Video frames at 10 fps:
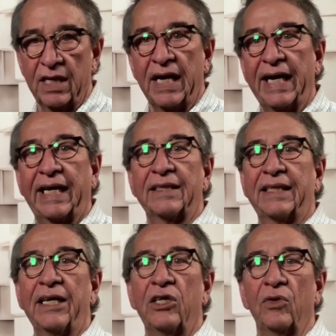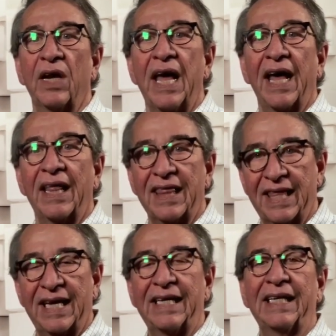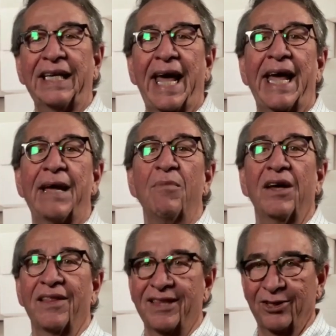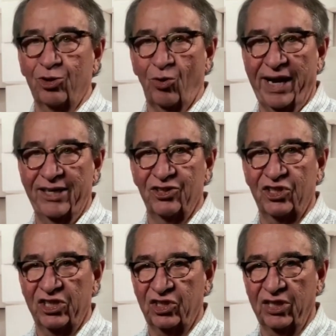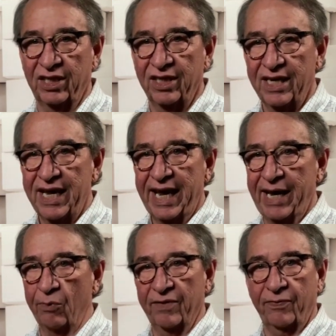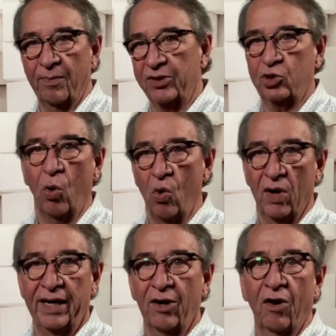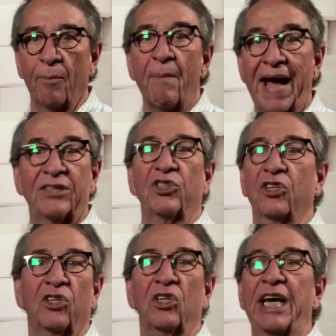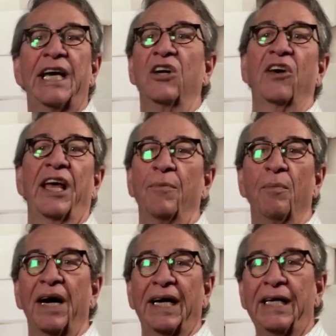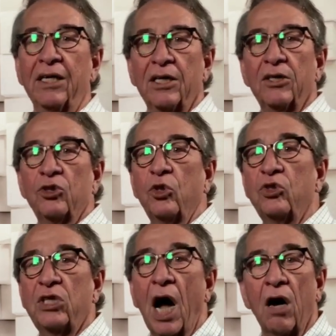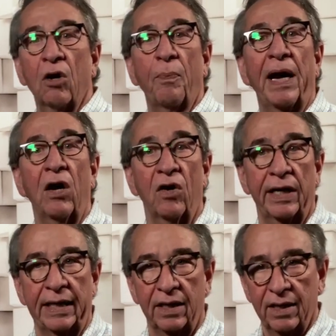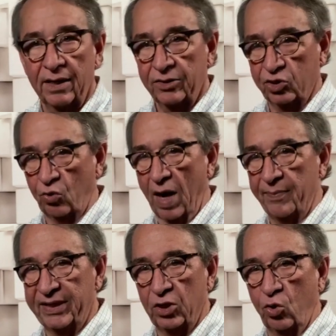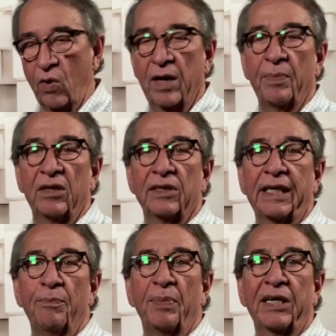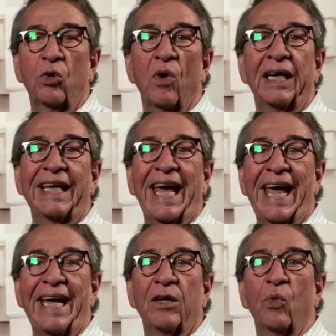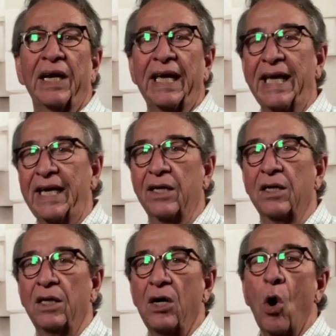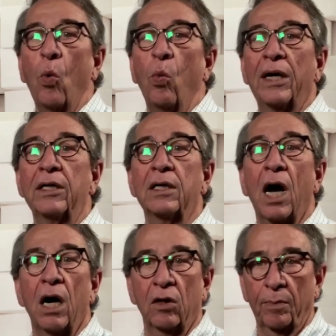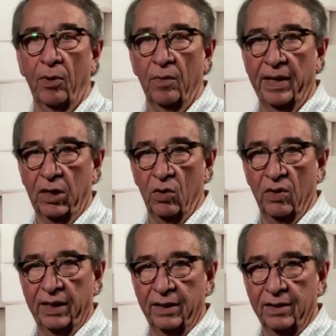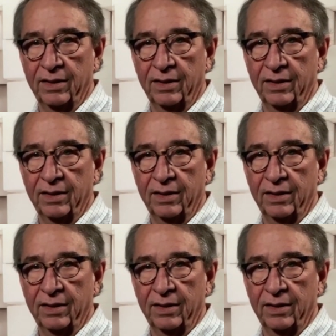He continued, then came the transition. It went from a toy or magical internet money to dollar parity, describing the credibility Bitcoin gained when it hit $1 per Bitcoin.